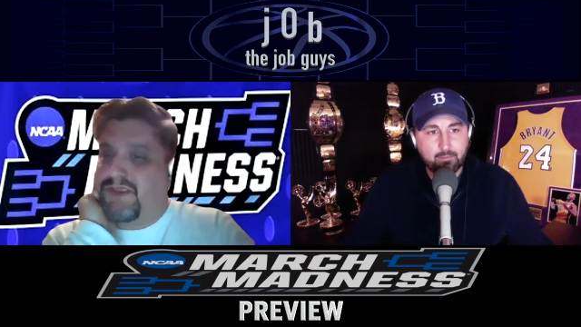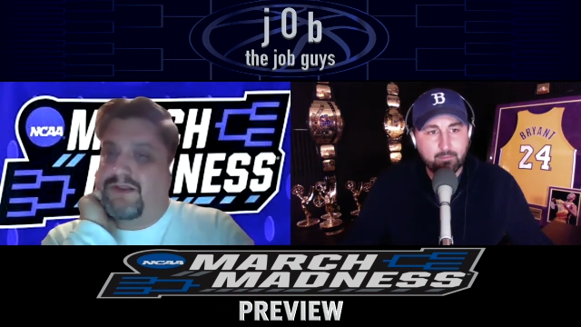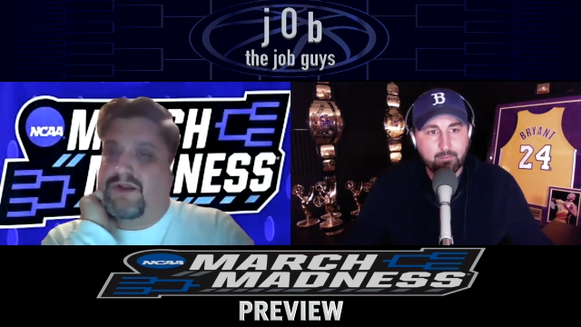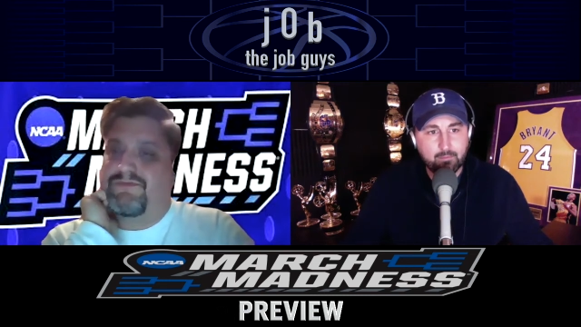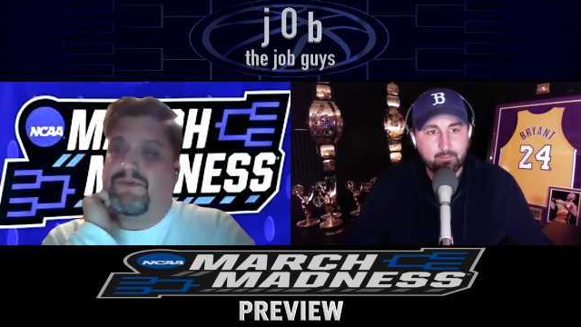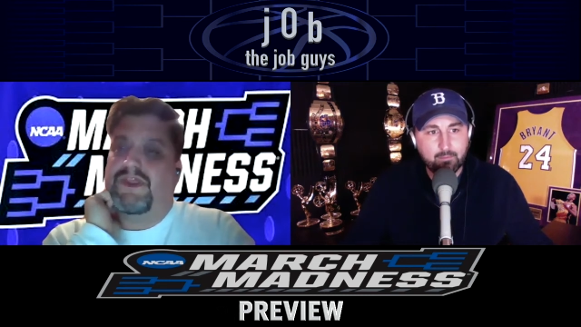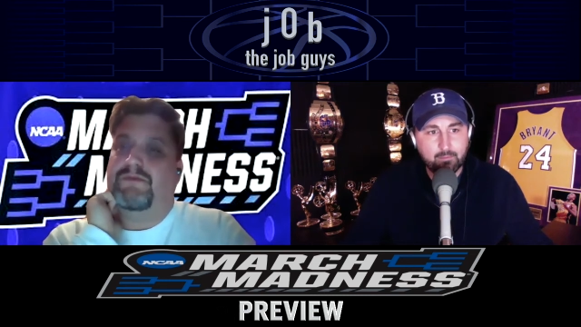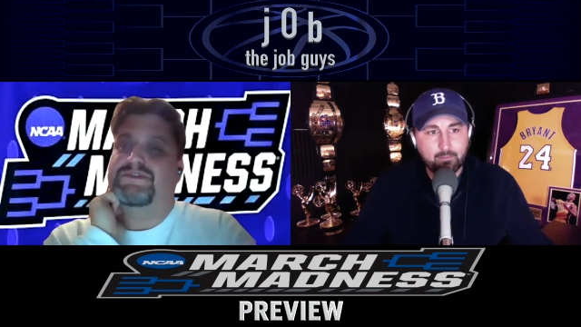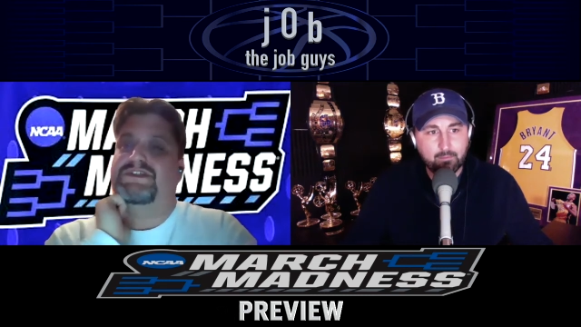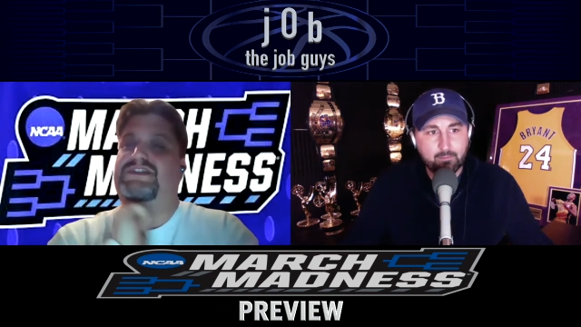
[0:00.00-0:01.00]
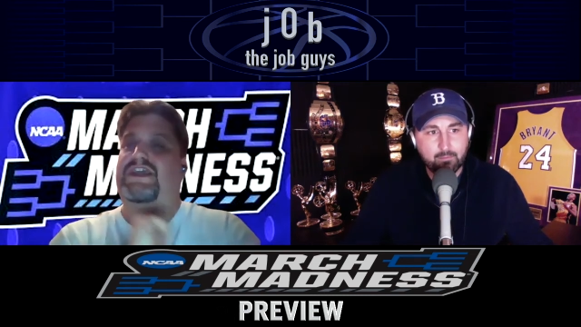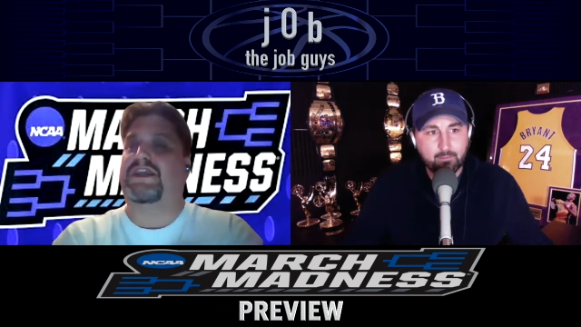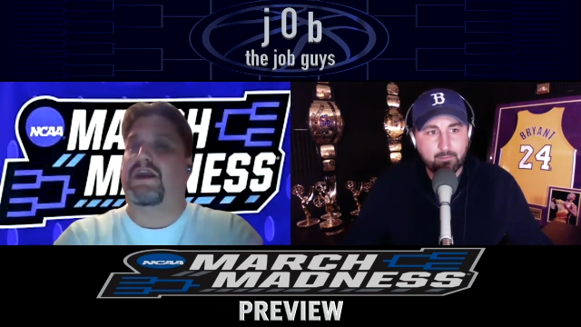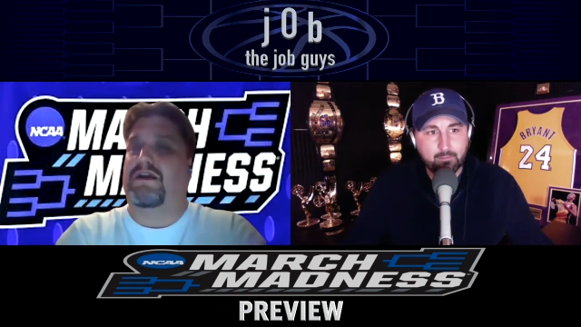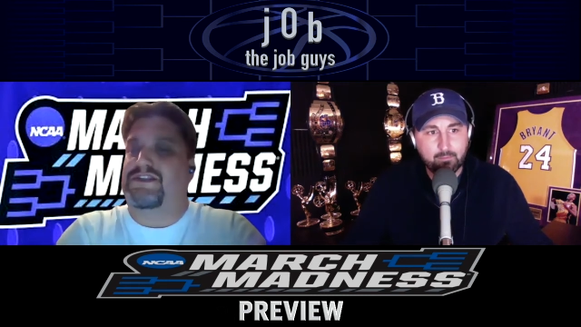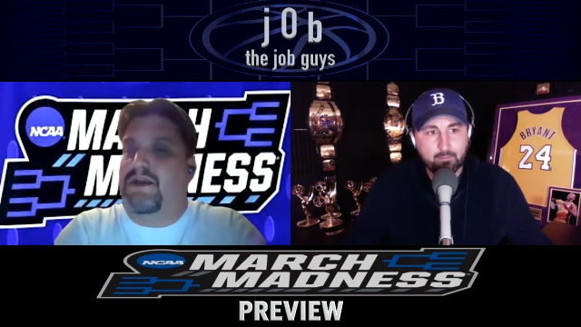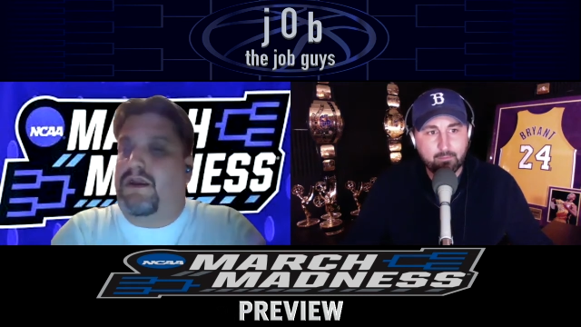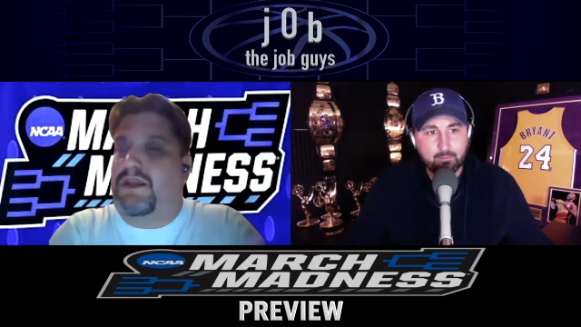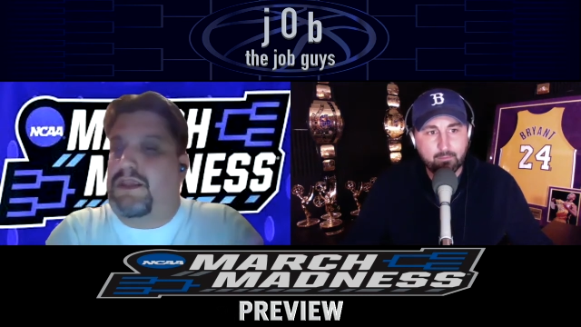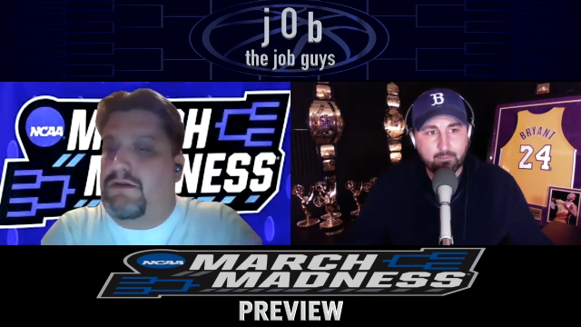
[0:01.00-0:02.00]
Speaker 1: look for them to take care of
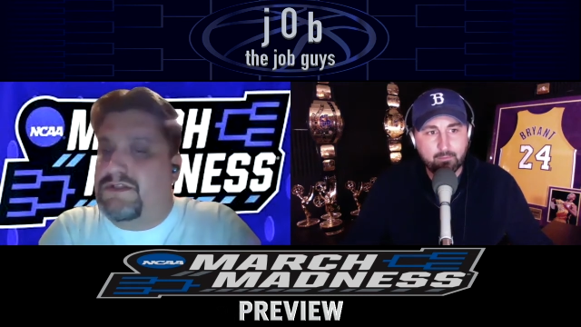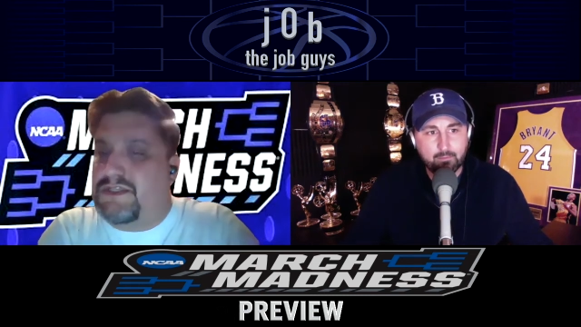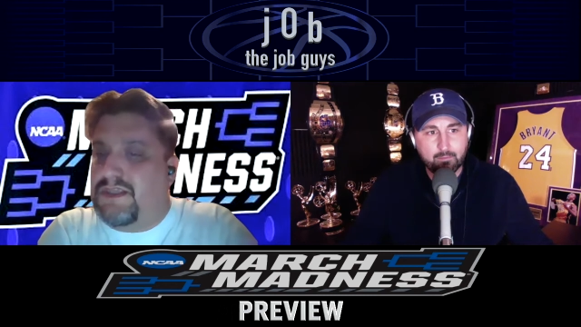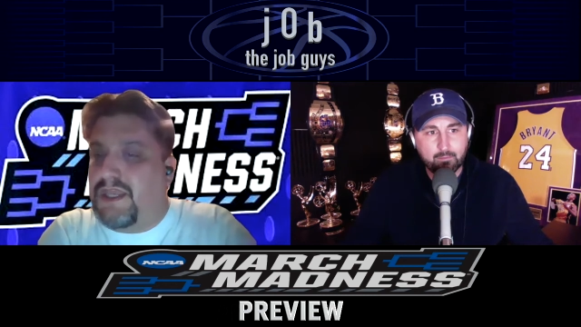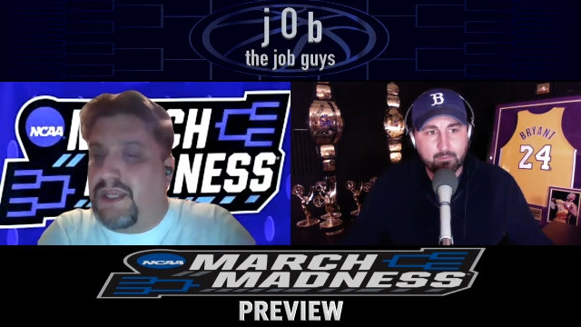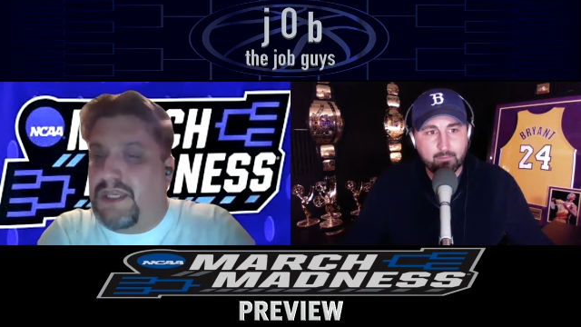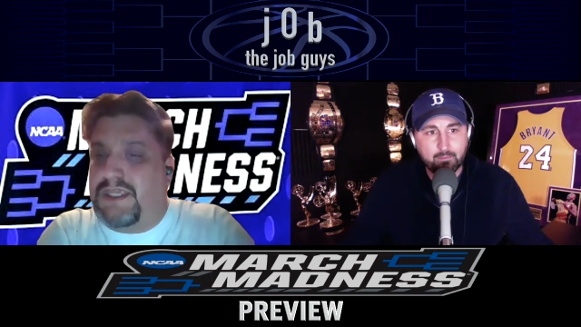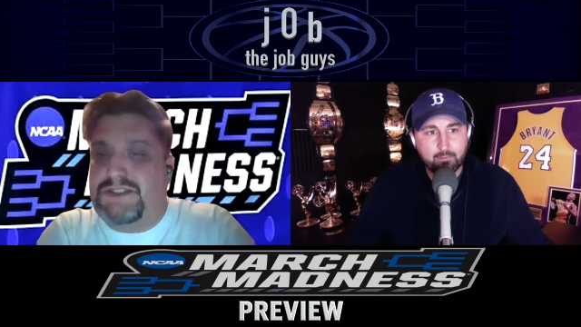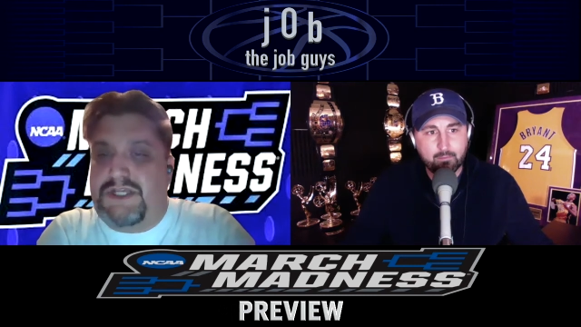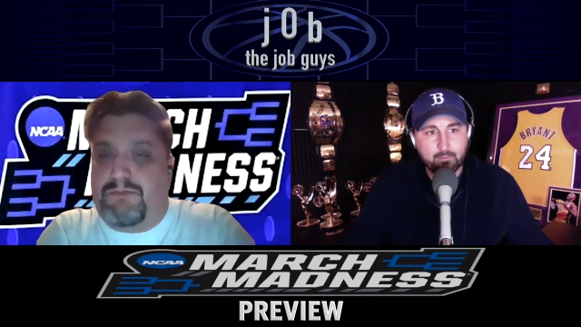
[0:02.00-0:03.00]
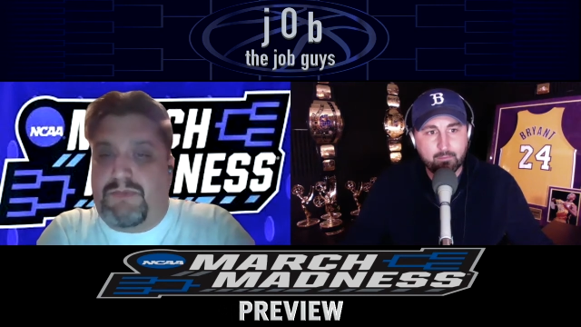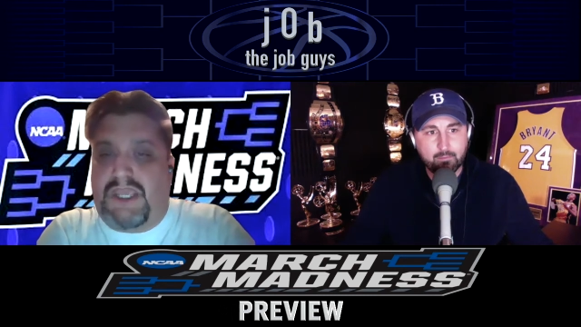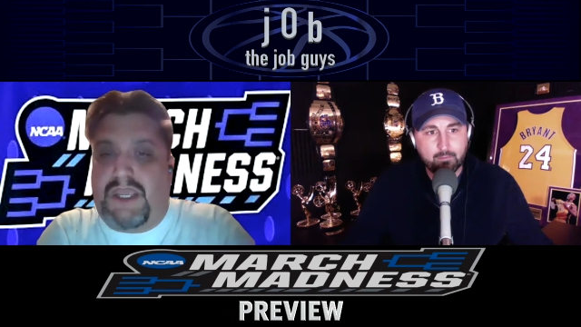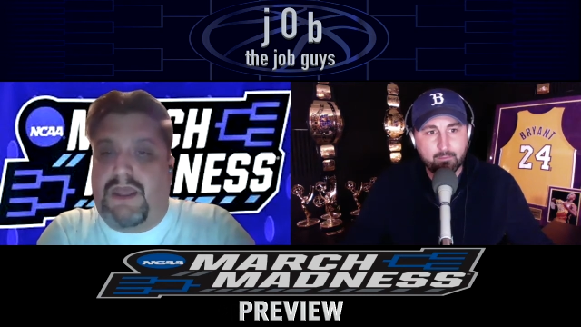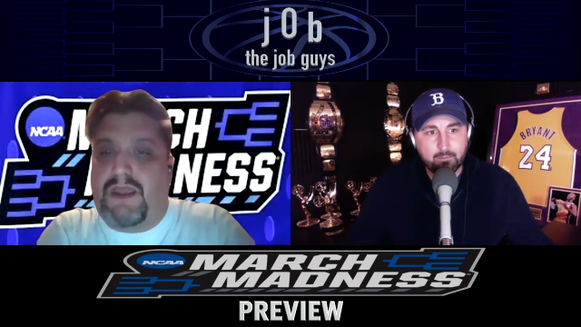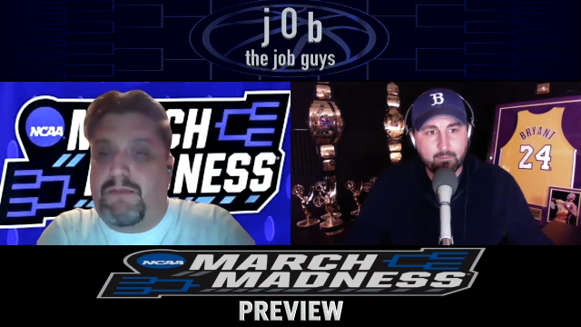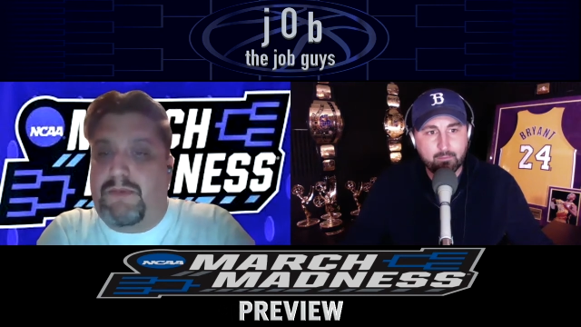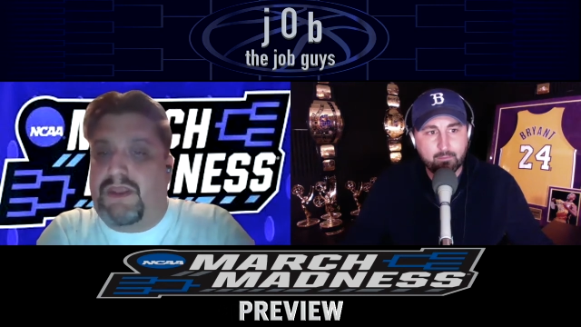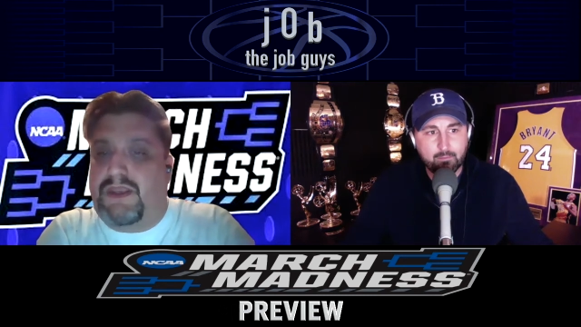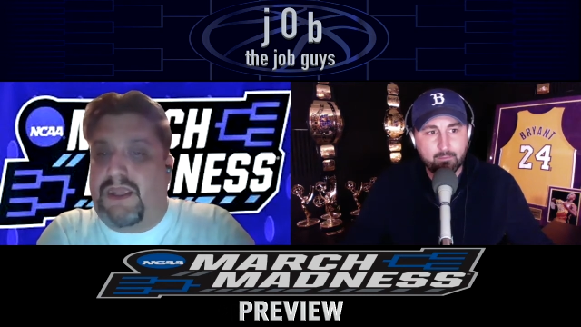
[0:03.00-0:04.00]
Syracuse and that idiot Jim Boeheim,
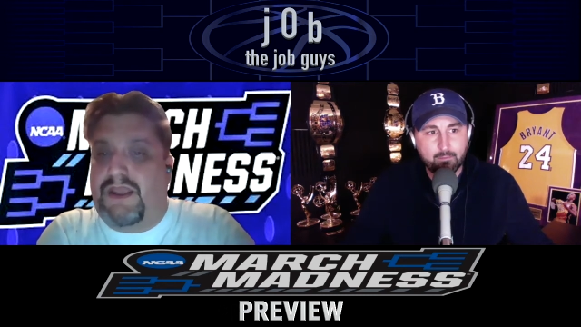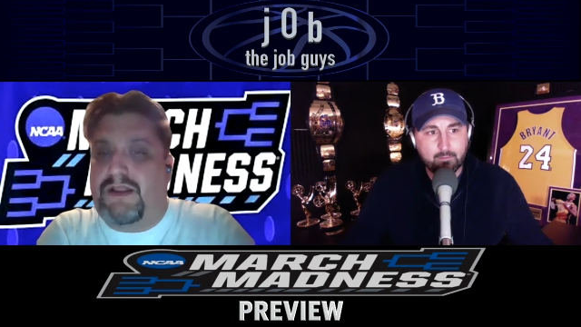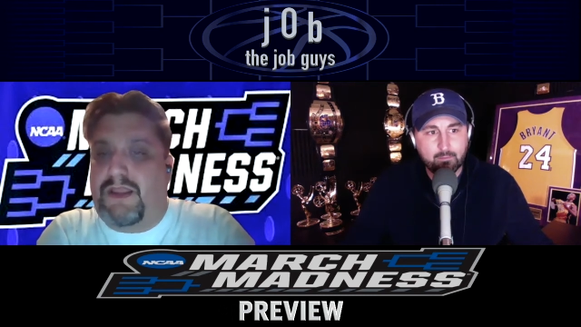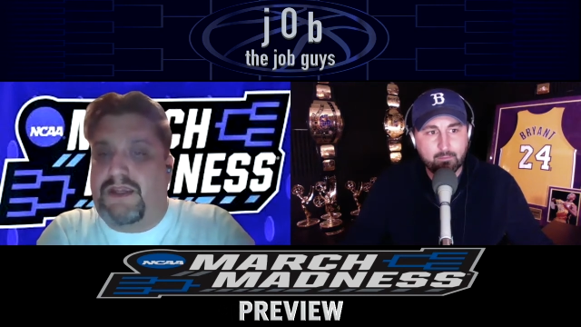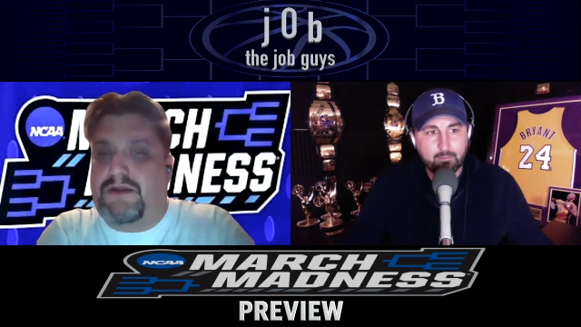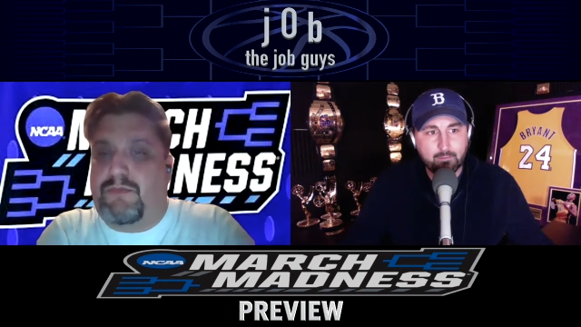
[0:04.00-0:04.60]
and then I like them